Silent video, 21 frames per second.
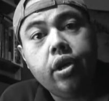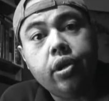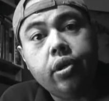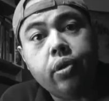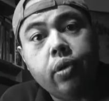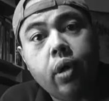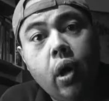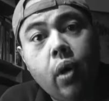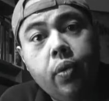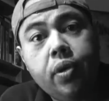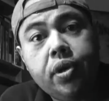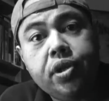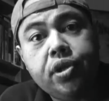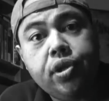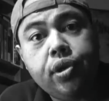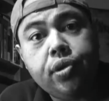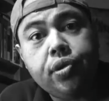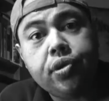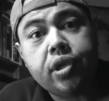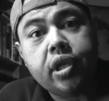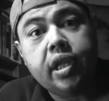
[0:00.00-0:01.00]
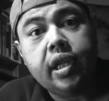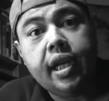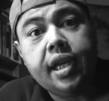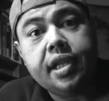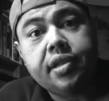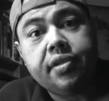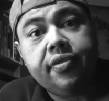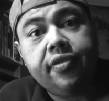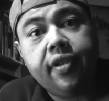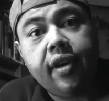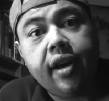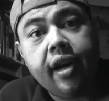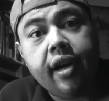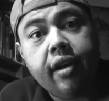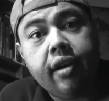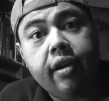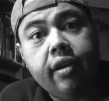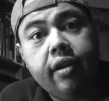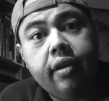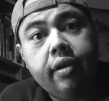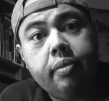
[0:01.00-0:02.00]
you always use the
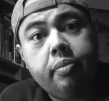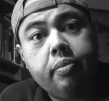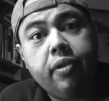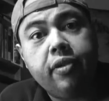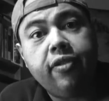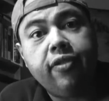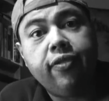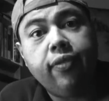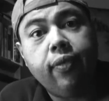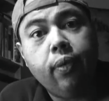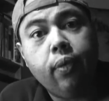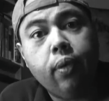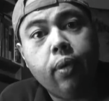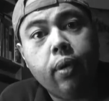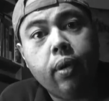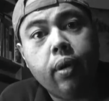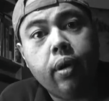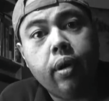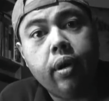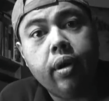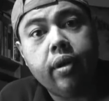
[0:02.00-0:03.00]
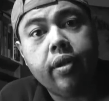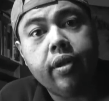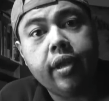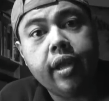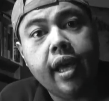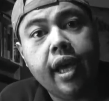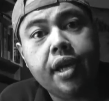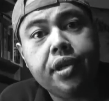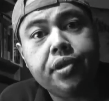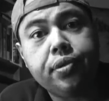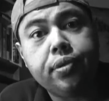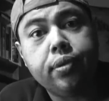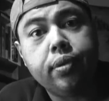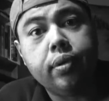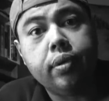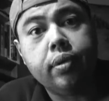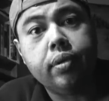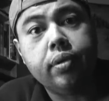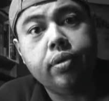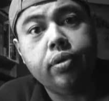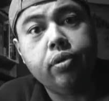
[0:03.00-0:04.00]
classifier before the
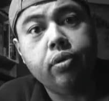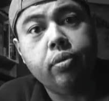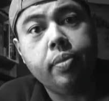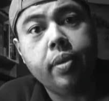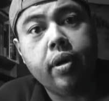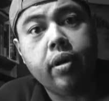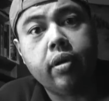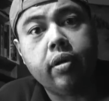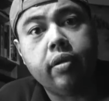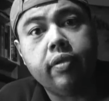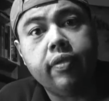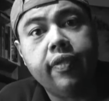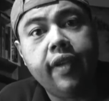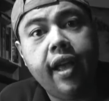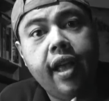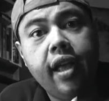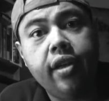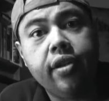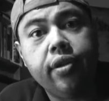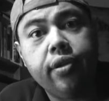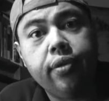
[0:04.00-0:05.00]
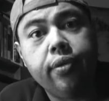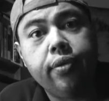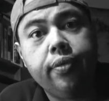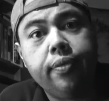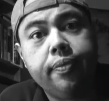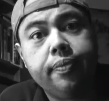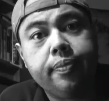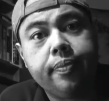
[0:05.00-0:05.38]
actual numerical value.